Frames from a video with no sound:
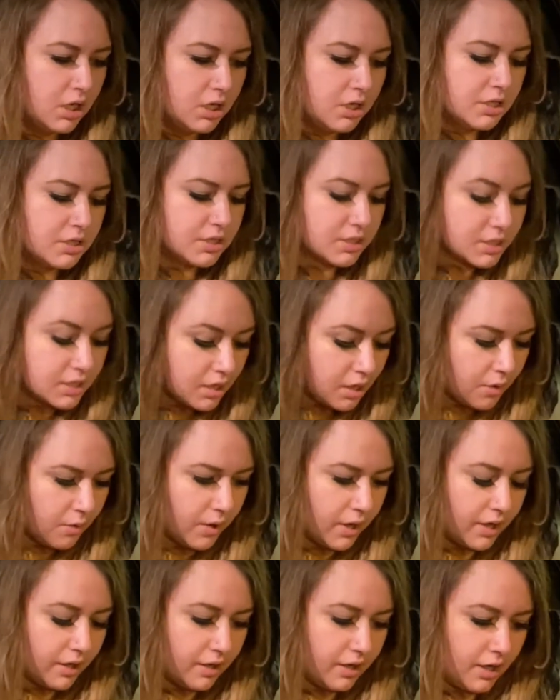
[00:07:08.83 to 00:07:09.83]
So
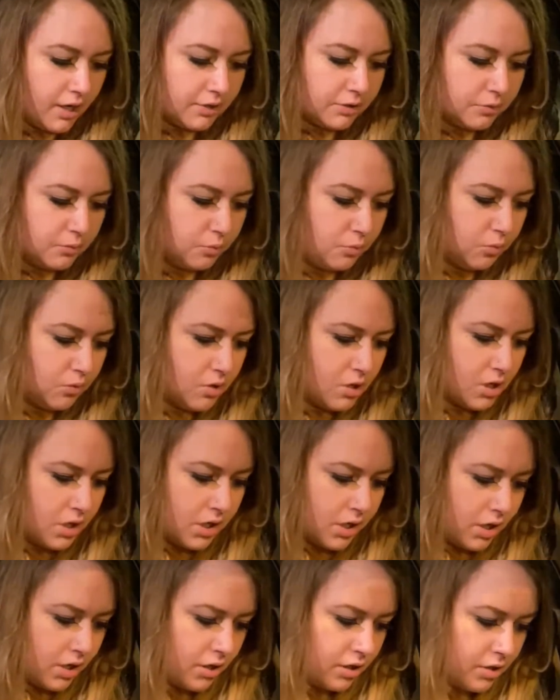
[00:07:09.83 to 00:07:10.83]
I got
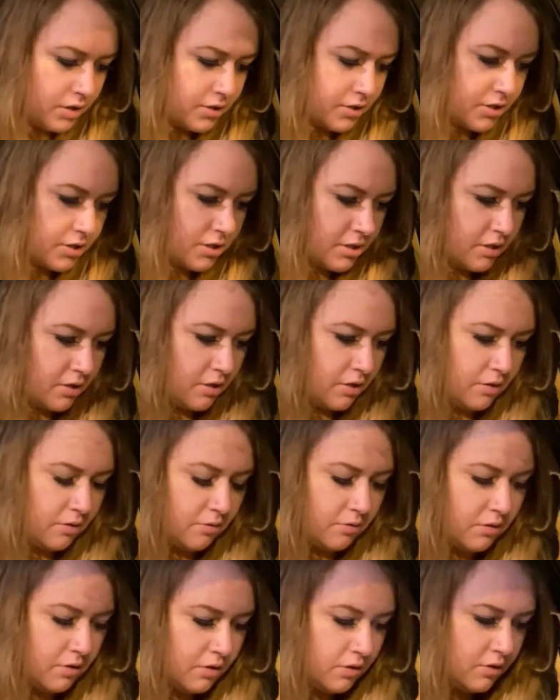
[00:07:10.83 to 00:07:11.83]
1,
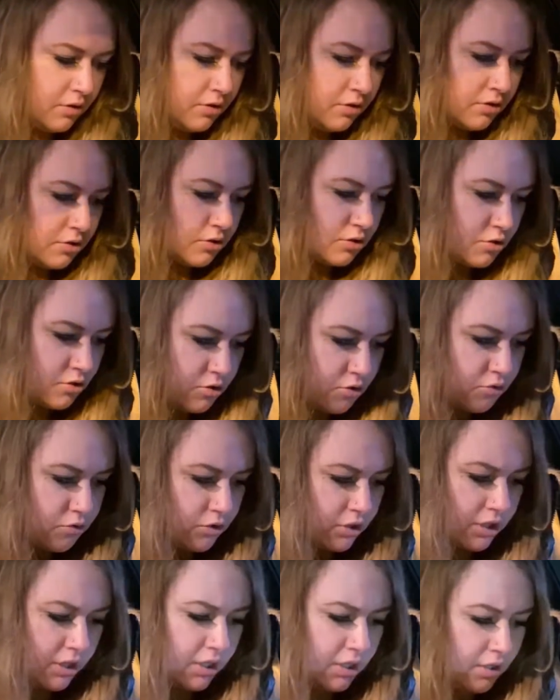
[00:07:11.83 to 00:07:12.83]
2,
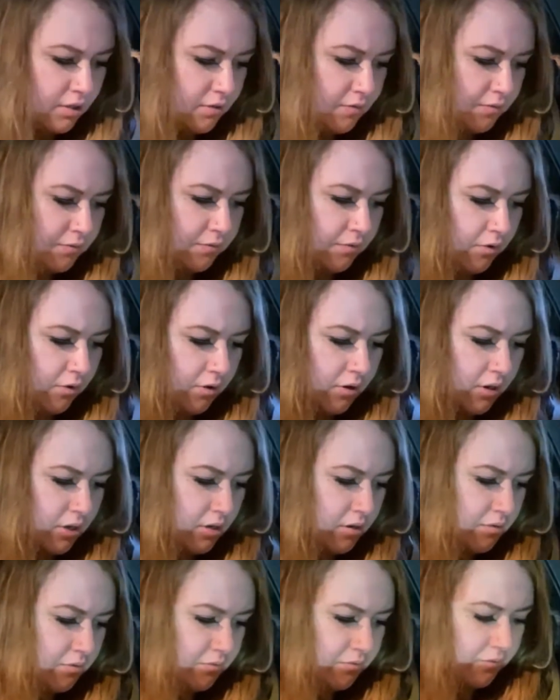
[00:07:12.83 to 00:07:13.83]
3, 4,
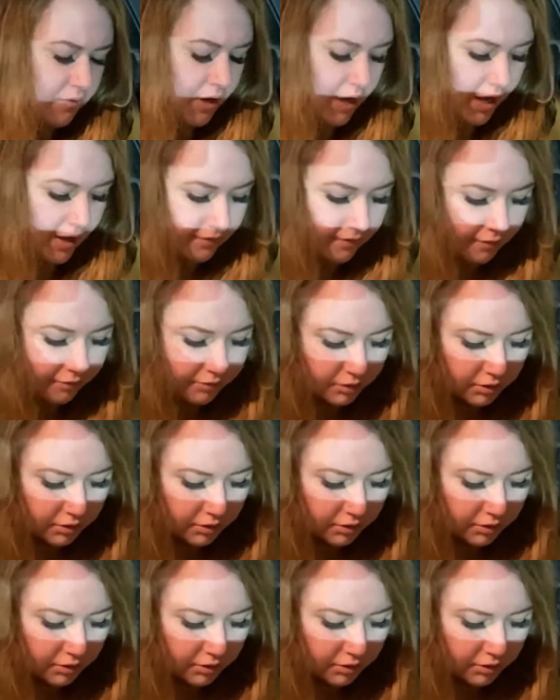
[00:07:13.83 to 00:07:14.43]
5 of